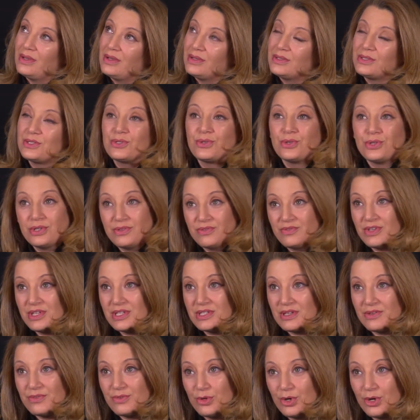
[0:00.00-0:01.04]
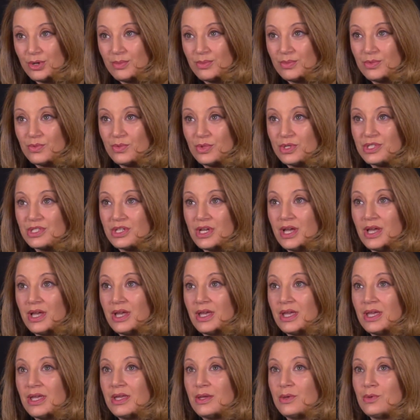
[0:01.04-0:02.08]
student visa form, which
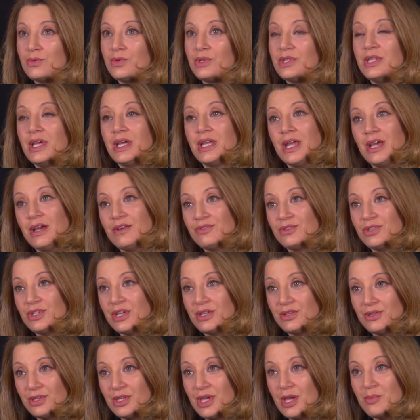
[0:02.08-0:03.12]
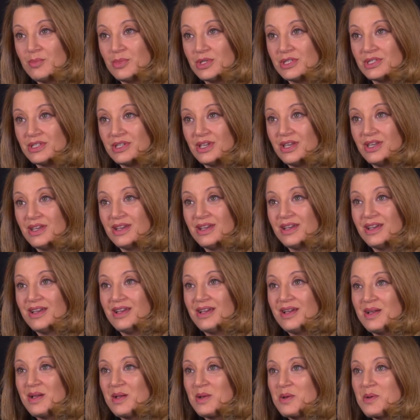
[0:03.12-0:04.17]
I would then have to take to the embassy.
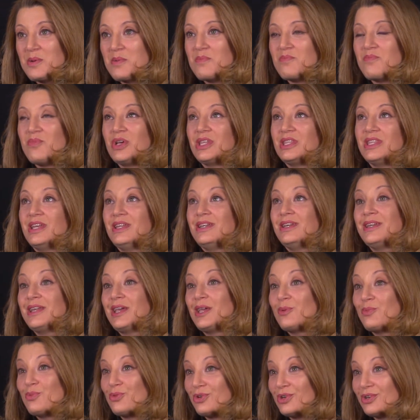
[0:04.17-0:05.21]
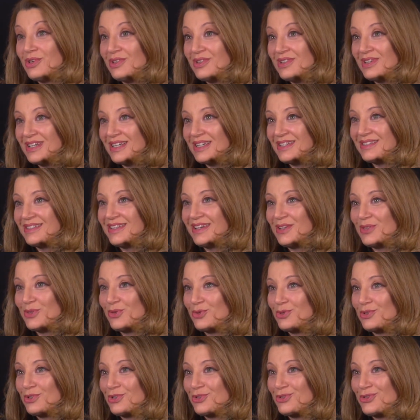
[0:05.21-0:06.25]
But then in April, they
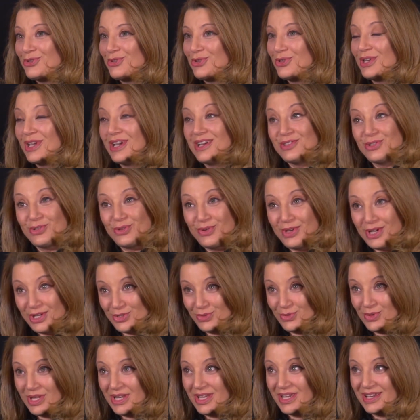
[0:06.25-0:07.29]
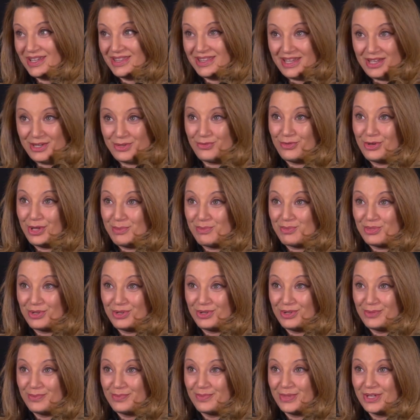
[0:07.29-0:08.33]
told us, you guys are graduating at the end of April,
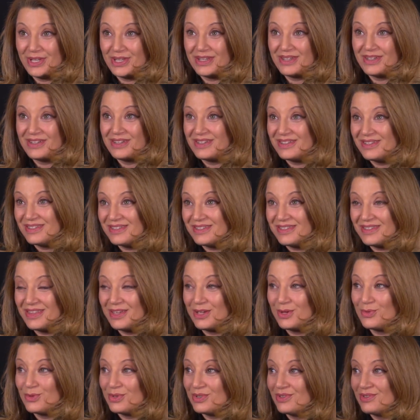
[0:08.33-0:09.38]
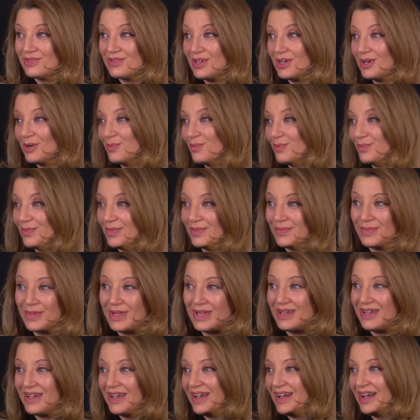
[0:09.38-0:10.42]
because there was some,
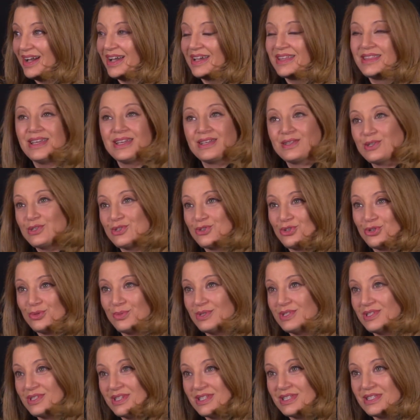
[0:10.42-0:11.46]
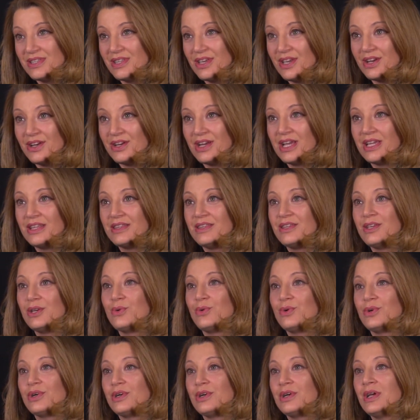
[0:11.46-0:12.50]
I think, disturbances there, and they
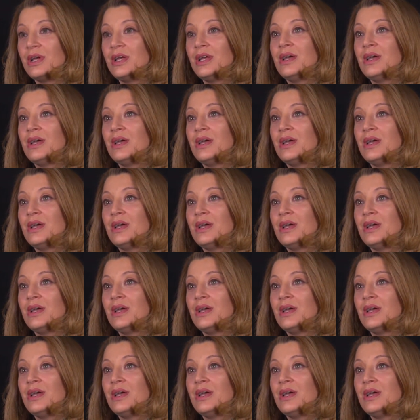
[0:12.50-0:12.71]
were